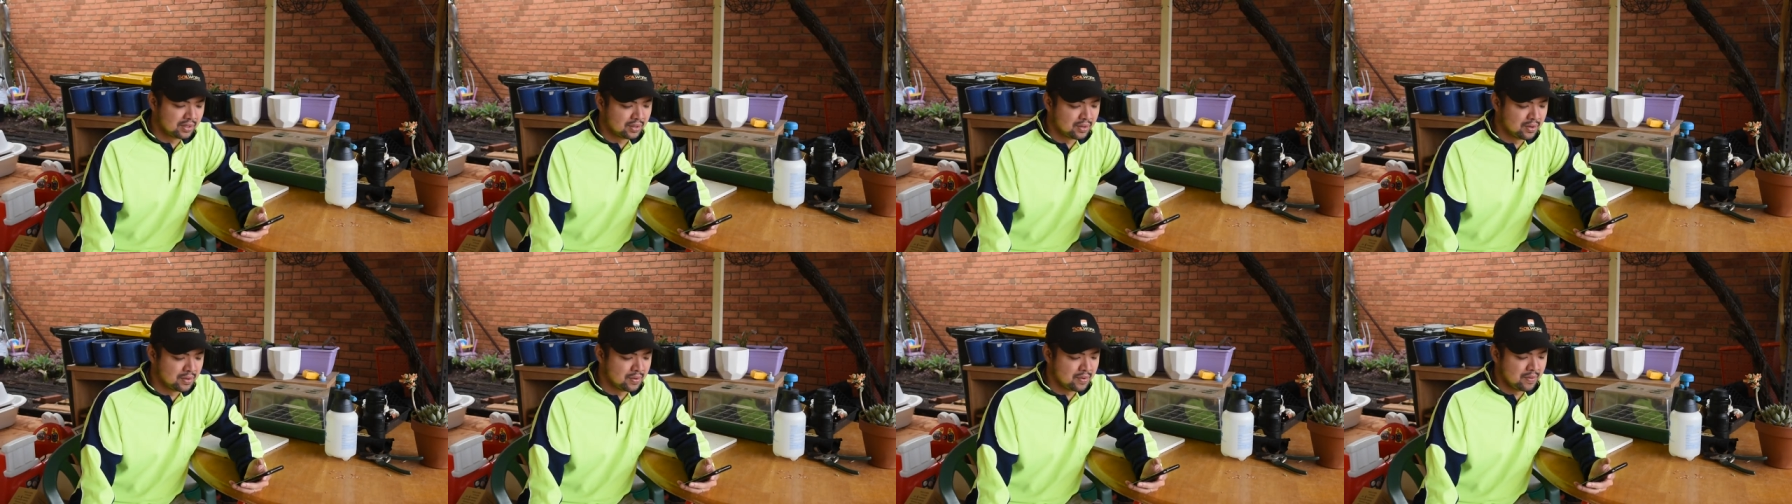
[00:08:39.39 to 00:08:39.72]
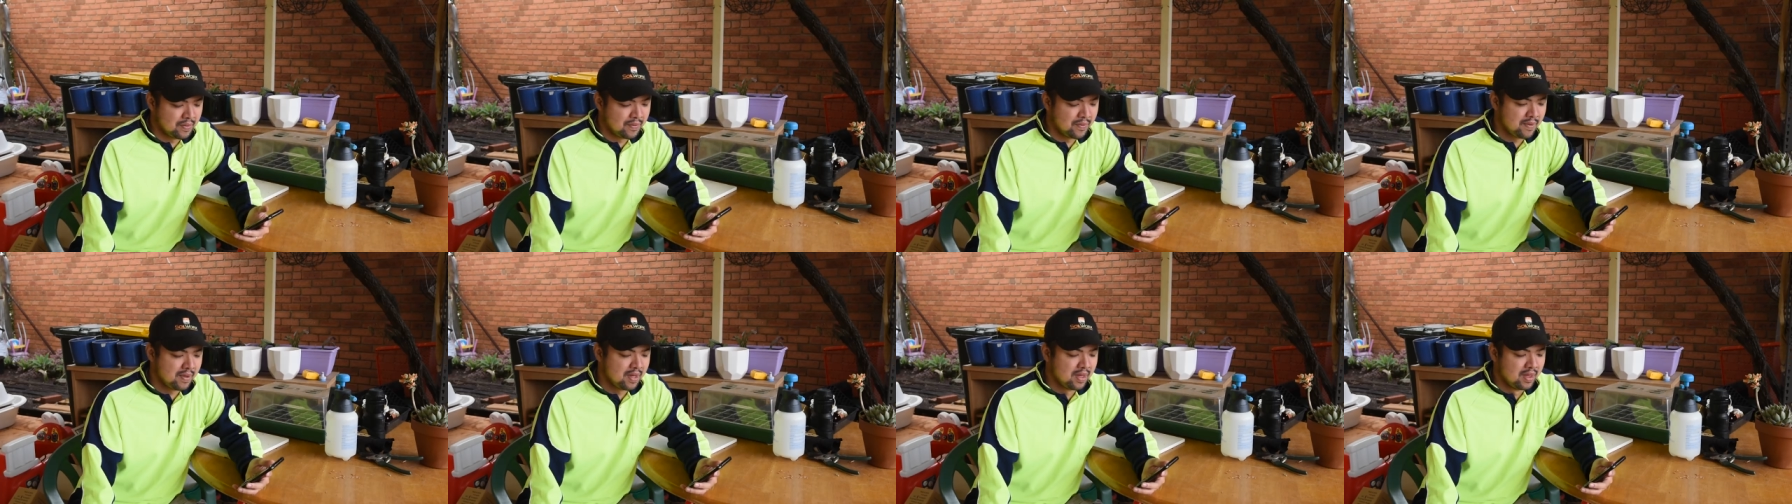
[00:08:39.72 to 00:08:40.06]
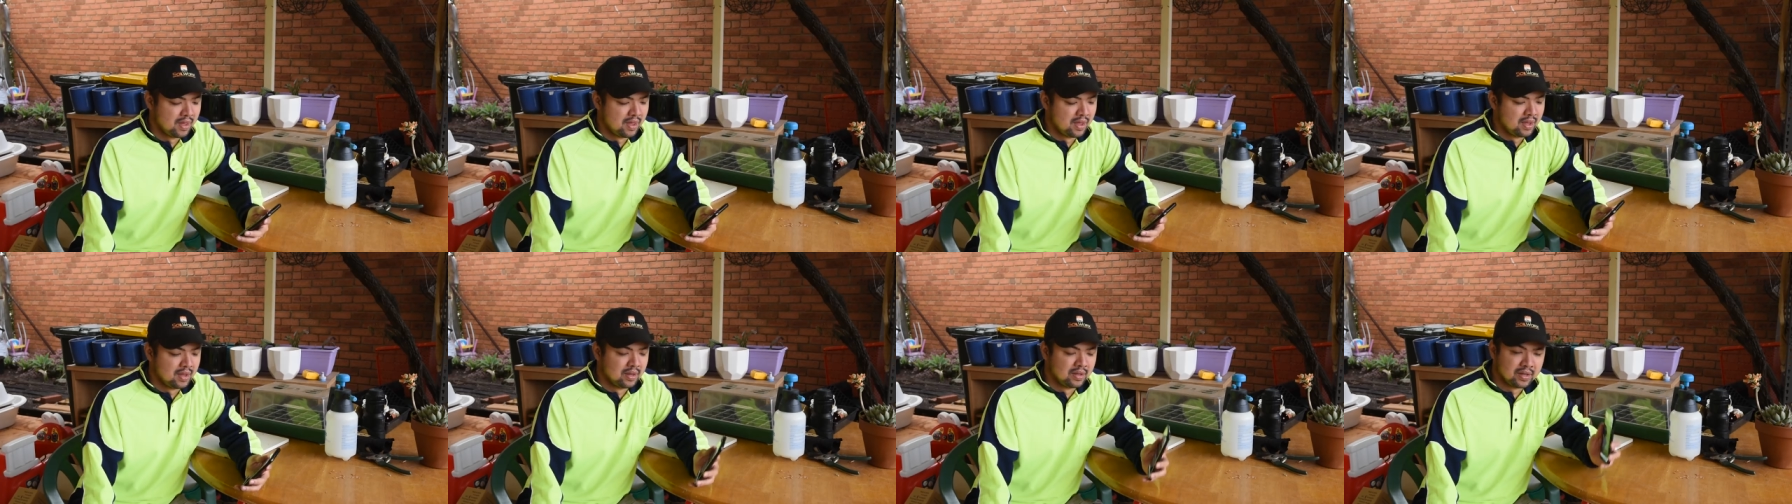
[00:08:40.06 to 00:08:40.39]
so
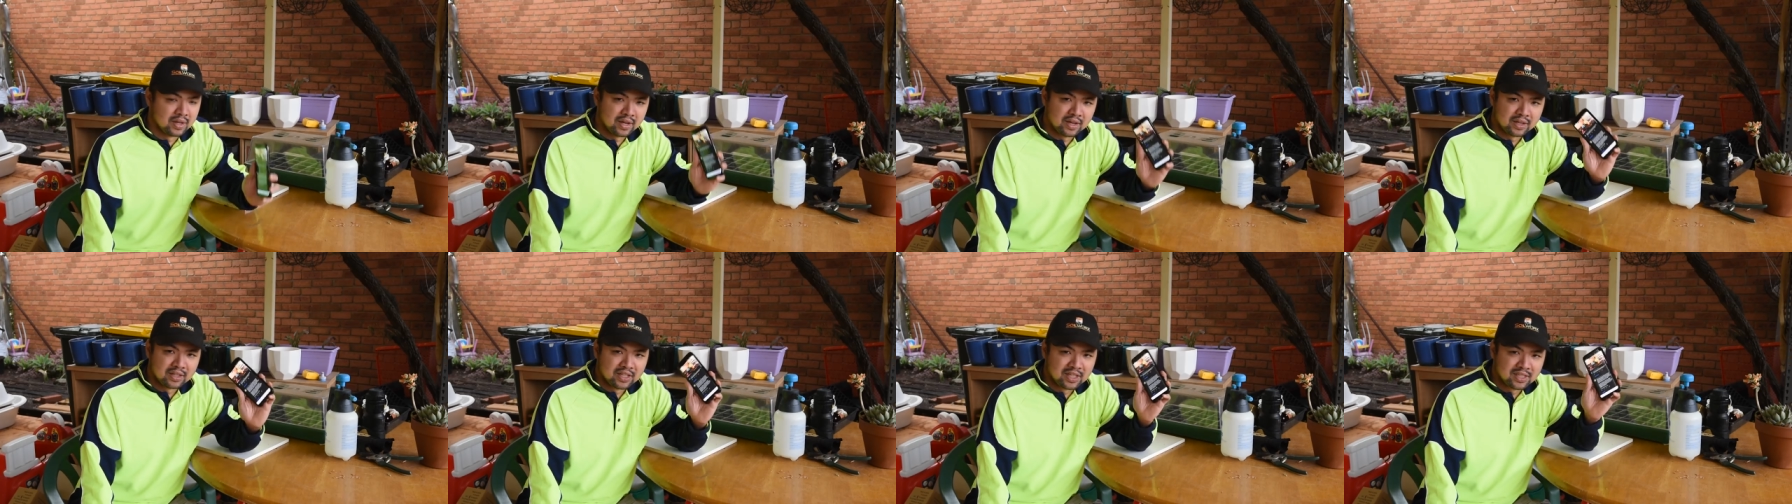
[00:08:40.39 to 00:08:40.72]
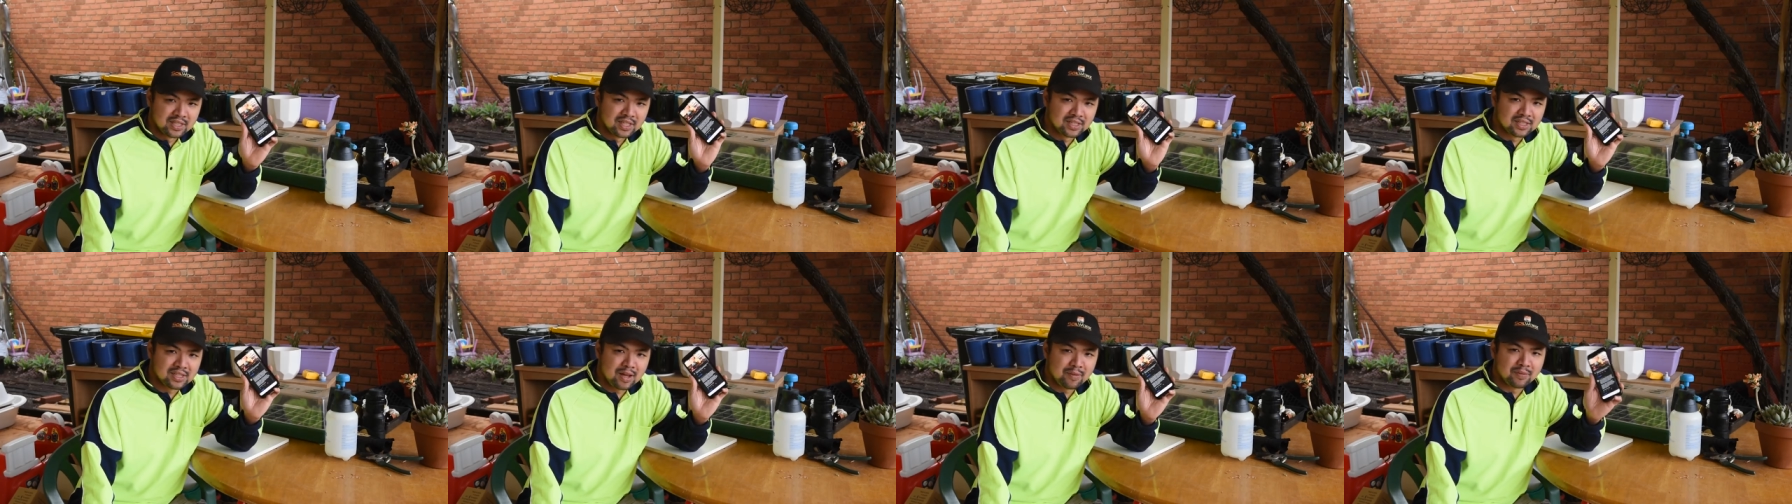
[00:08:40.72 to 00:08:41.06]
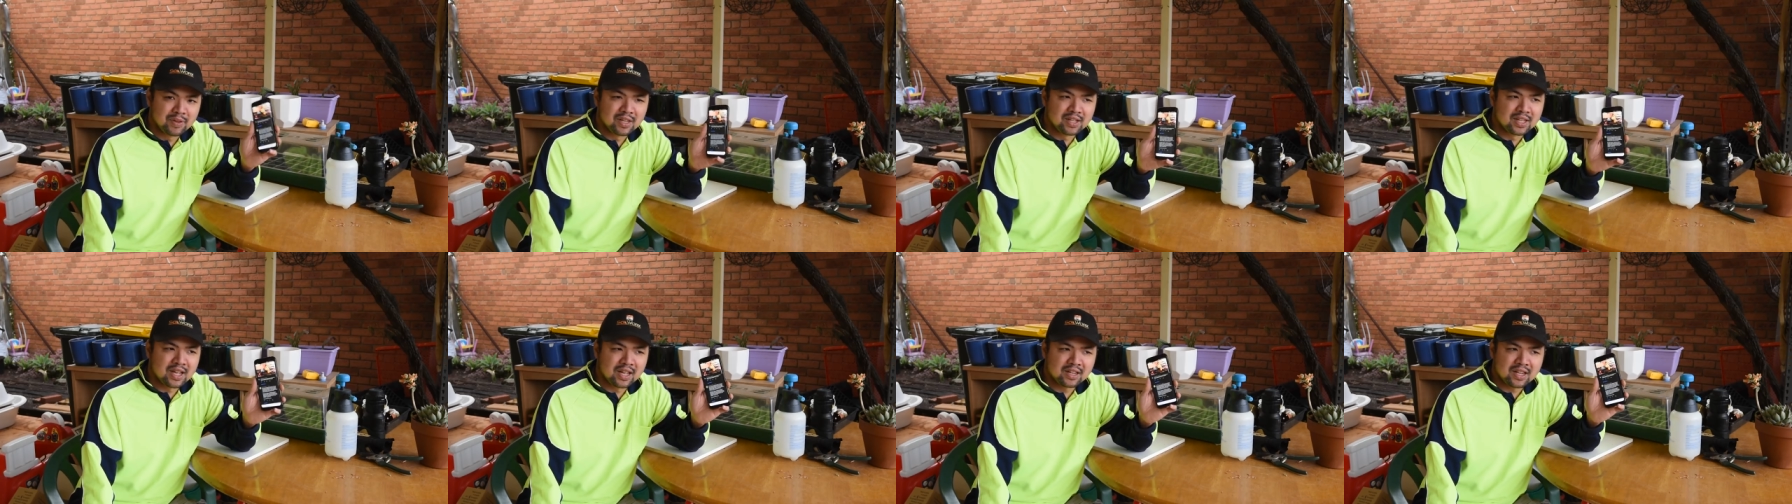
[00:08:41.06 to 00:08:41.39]
yeah, this is
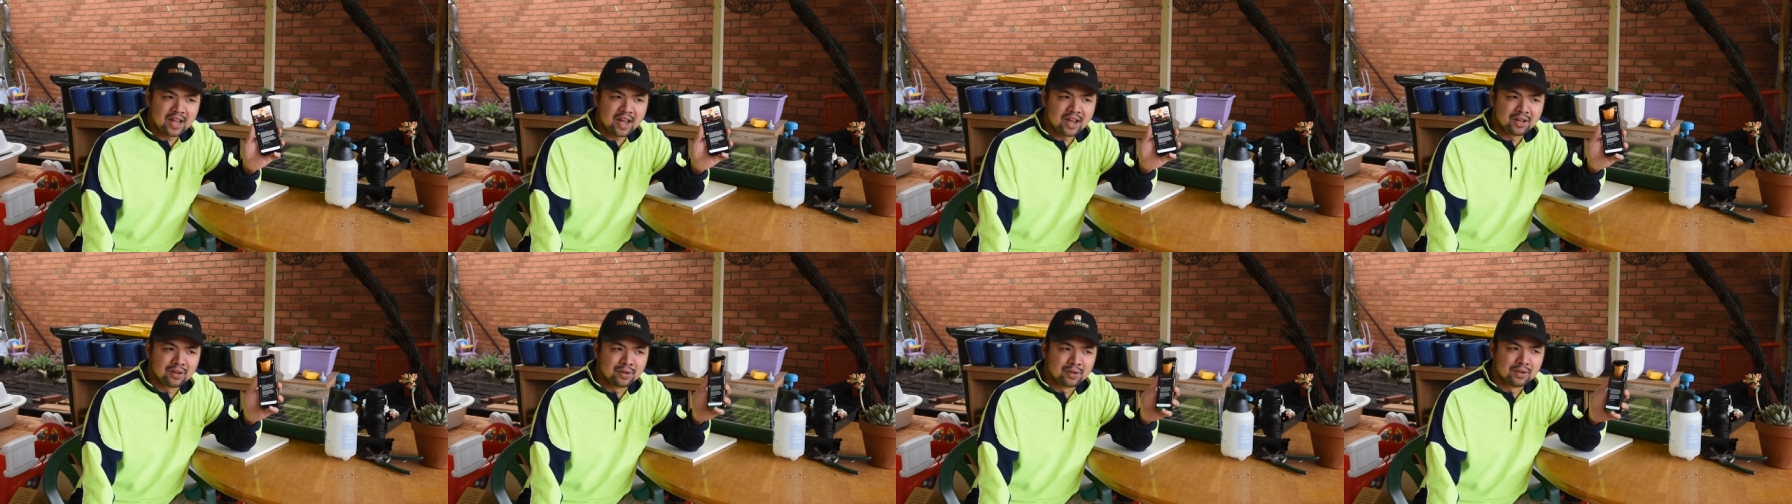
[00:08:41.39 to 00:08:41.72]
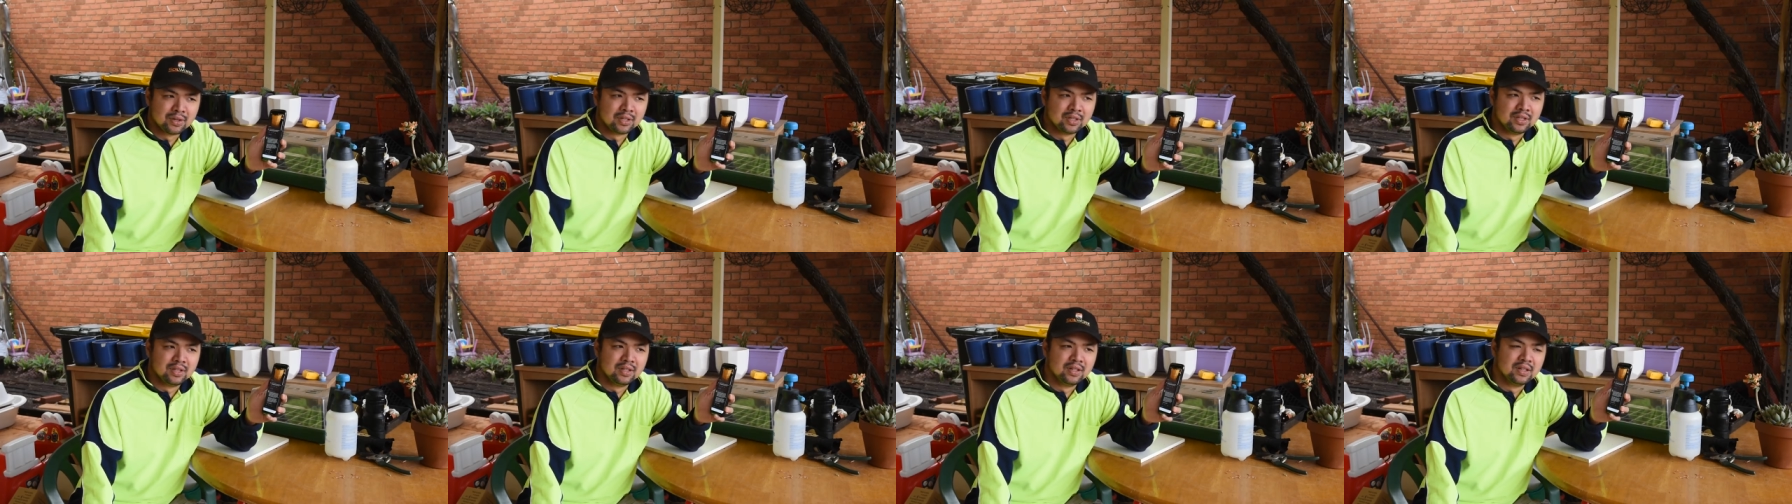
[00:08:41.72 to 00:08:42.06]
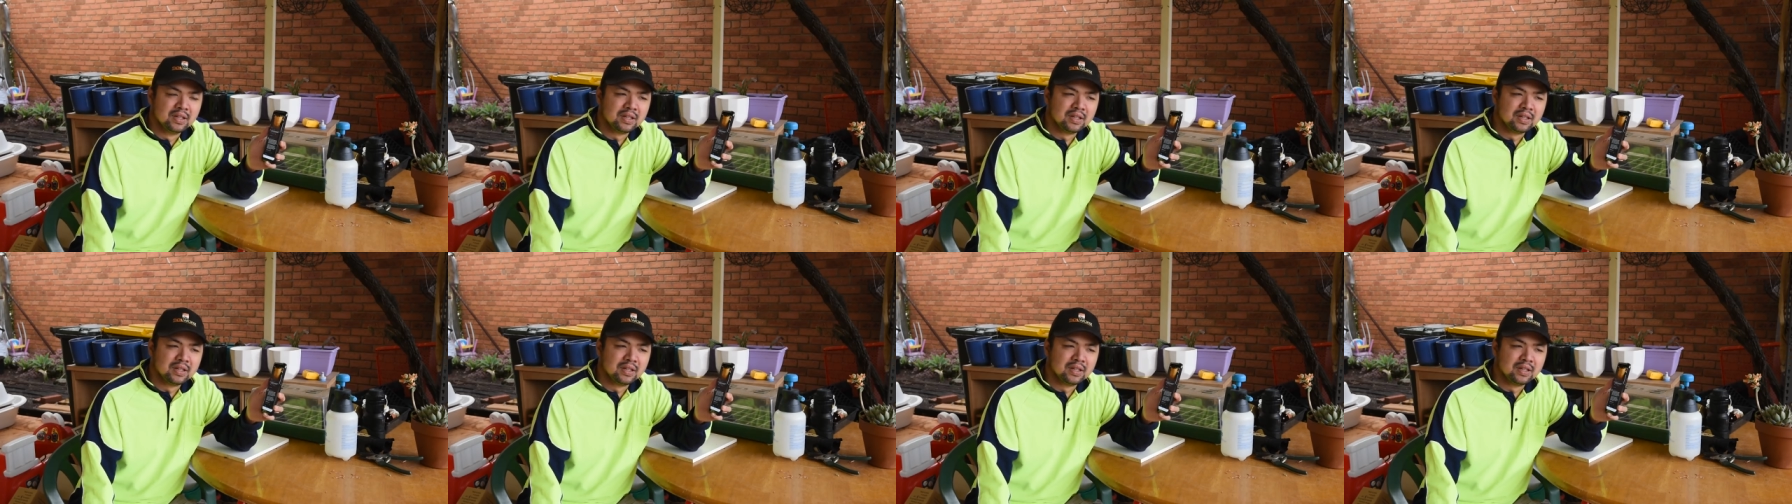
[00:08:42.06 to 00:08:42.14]
something that I could